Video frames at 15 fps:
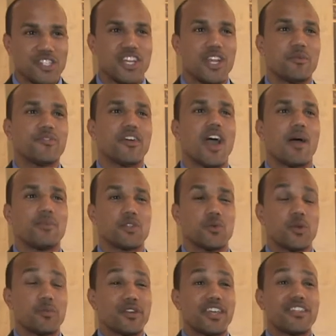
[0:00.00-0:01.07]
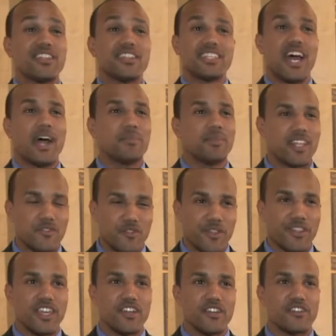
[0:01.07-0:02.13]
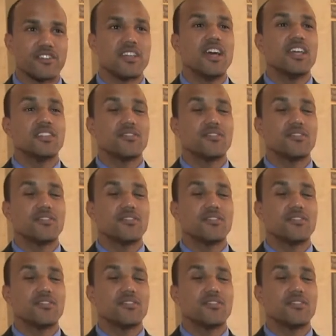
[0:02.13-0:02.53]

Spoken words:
Chamber of Commerce, where we bring in the top level thinkers